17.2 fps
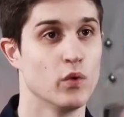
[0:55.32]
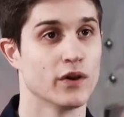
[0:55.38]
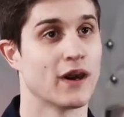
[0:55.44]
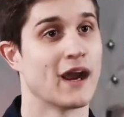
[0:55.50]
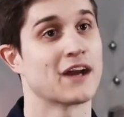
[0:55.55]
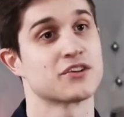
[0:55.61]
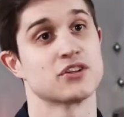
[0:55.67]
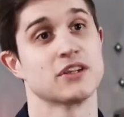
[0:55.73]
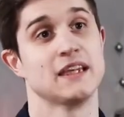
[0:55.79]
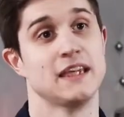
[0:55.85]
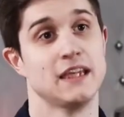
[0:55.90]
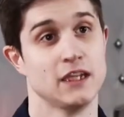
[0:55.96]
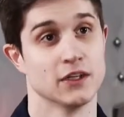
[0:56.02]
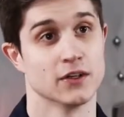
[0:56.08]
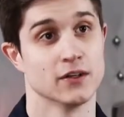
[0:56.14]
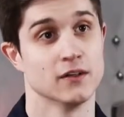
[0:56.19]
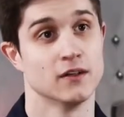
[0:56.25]
we're actually
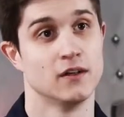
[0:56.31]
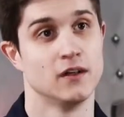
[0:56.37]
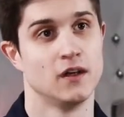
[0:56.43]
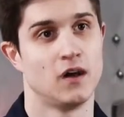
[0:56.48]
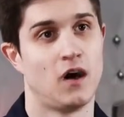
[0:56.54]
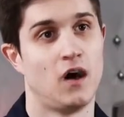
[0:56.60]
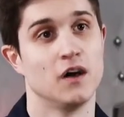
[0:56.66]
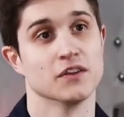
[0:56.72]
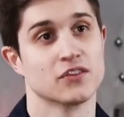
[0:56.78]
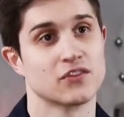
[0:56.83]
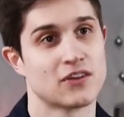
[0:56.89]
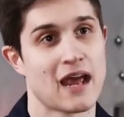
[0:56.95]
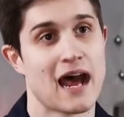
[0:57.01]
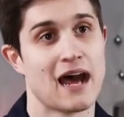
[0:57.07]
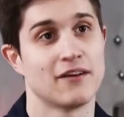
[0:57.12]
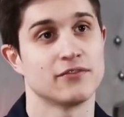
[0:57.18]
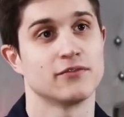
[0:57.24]
here on
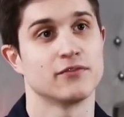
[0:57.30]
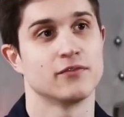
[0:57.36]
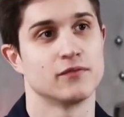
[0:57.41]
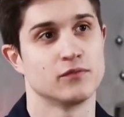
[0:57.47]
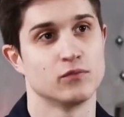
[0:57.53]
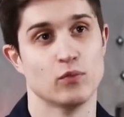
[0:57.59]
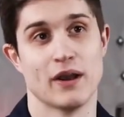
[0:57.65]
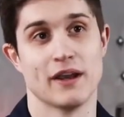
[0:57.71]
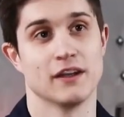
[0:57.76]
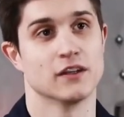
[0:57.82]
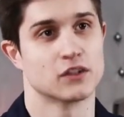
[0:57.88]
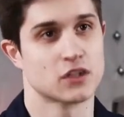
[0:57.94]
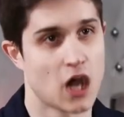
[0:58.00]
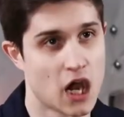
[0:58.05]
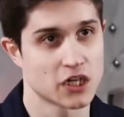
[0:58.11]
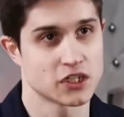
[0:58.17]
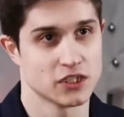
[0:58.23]
staff ready to
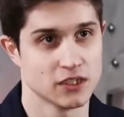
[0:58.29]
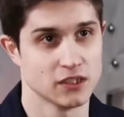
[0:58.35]
talk